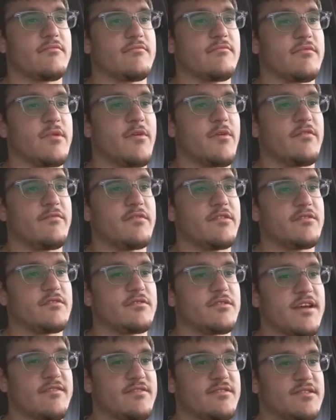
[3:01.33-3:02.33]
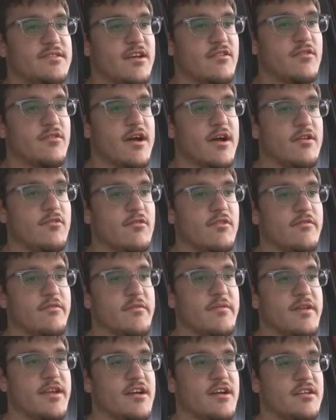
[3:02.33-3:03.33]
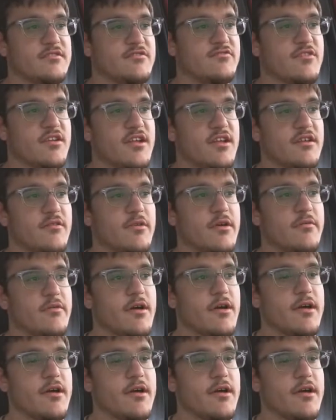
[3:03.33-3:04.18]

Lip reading: We both usually have to stay quiet in order for me to concentrate anyway, right?